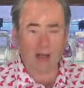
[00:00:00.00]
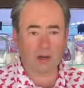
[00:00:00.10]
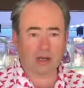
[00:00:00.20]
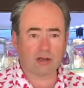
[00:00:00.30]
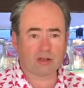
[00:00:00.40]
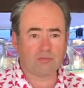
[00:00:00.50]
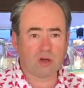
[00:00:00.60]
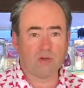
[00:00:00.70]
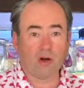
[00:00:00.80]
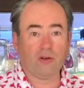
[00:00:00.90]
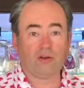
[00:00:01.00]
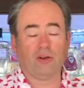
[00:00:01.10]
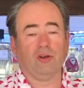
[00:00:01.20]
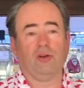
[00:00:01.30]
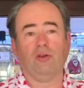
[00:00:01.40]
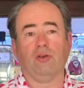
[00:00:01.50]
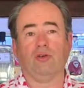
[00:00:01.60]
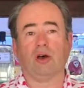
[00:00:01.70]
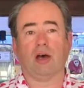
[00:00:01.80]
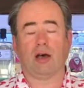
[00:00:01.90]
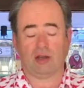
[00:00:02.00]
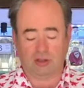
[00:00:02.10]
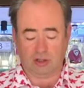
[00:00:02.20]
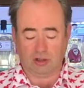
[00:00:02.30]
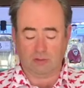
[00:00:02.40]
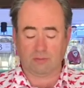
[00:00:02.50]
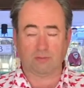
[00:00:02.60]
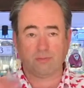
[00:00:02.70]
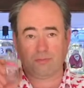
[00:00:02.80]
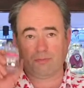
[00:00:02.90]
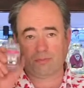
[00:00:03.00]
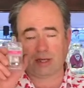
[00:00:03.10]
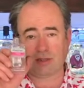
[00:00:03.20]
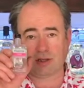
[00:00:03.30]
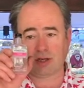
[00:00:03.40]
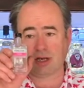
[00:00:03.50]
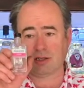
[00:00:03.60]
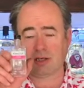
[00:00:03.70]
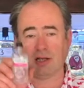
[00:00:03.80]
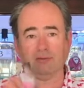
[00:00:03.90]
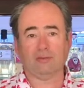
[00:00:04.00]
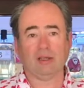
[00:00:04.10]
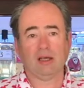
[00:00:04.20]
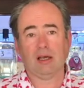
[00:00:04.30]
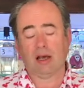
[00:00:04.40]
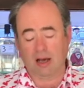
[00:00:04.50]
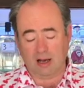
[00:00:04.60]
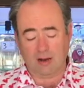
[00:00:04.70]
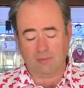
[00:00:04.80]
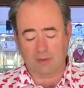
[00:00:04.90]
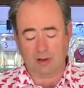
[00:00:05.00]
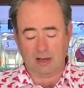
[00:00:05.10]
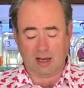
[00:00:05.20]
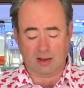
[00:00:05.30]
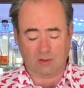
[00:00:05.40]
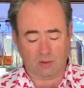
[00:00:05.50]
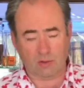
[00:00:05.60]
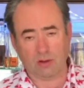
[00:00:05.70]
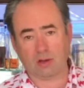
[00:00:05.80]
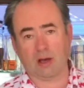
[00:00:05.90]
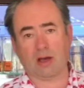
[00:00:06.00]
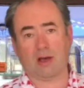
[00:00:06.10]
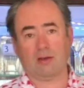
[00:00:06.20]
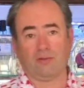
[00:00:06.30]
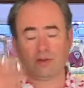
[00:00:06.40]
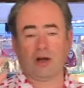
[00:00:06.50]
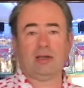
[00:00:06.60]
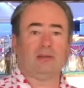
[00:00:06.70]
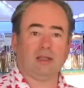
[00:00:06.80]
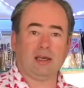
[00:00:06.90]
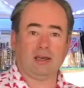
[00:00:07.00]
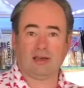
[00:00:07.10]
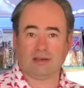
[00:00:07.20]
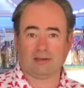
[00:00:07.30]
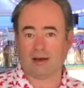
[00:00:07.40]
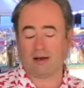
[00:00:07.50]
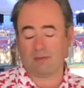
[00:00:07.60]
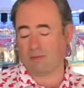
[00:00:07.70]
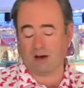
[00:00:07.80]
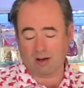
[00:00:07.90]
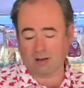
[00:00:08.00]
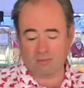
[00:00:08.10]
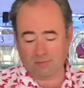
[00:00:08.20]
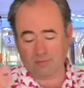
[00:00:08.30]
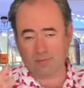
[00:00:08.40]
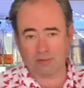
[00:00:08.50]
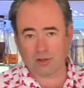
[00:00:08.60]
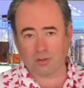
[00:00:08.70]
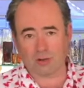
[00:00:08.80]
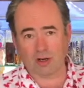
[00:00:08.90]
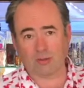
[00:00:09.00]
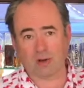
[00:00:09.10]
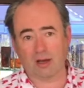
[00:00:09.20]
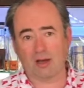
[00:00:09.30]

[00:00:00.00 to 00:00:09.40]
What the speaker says: we're going to move on to Pinkster gin itself. Now you've tried our triple juniper.